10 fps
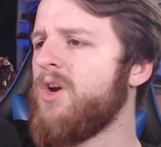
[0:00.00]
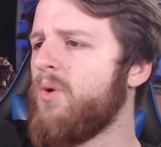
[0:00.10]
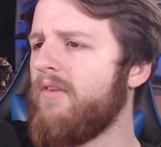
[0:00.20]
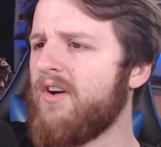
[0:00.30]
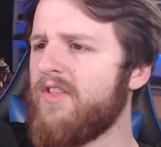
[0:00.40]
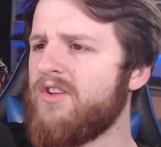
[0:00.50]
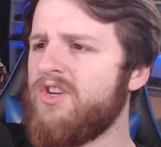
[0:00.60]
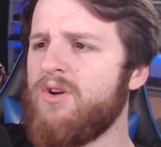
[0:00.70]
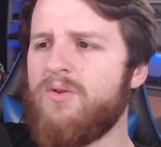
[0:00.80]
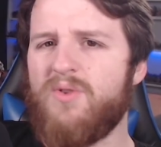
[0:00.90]
We've got the
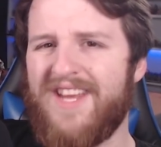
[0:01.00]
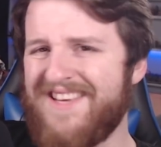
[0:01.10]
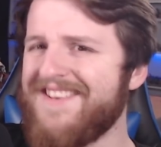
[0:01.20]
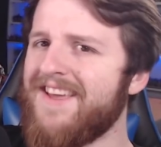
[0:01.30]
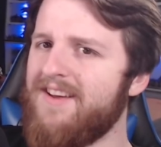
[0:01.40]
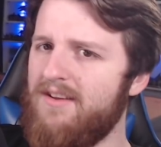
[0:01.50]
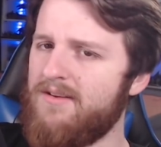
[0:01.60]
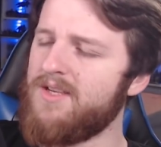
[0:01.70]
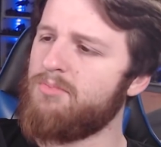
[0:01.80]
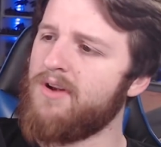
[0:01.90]
Judicia,
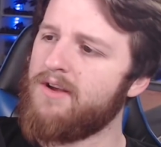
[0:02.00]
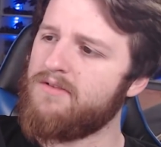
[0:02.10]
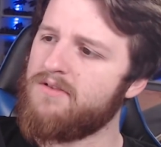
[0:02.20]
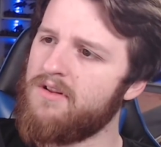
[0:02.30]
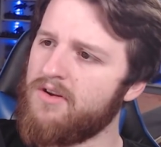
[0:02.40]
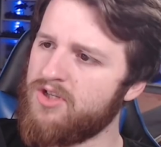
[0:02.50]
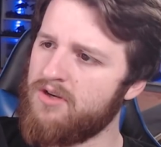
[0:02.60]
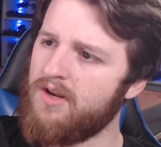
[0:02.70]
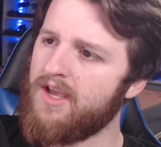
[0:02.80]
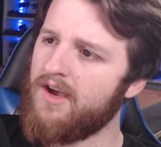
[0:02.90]
it's pronounced, not
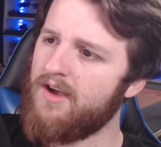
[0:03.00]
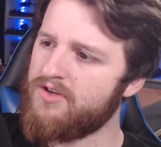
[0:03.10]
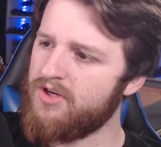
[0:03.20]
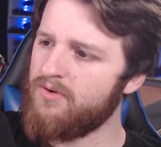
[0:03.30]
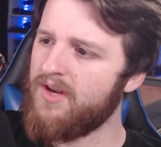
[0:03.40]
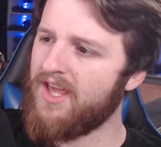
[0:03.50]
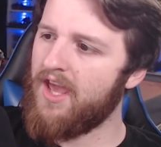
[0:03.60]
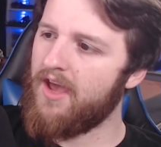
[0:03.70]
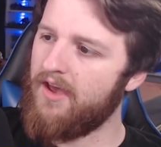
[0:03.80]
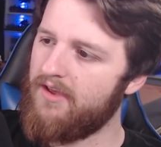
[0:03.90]
Judicar.
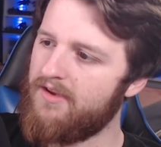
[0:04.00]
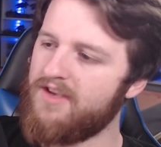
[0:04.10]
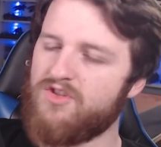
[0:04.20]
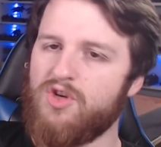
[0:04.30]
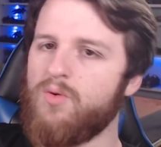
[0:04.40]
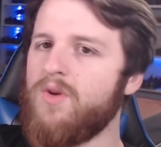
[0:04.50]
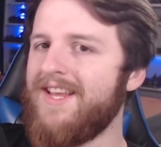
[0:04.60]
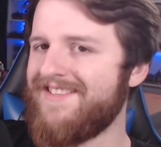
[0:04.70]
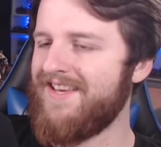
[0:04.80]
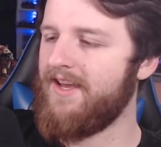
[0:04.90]
Judicia, it's
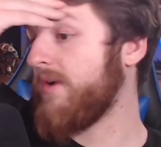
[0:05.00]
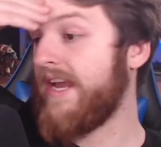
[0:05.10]
Judicia.